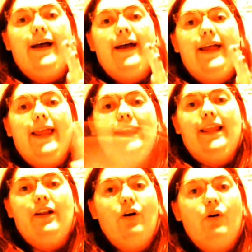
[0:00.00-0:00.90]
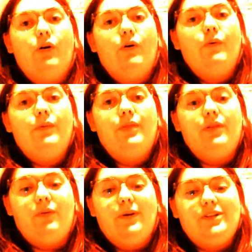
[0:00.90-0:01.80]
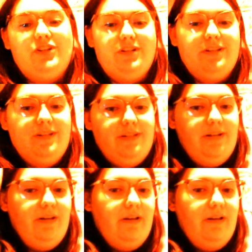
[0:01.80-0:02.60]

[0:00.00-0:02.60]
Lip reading: any and all the questions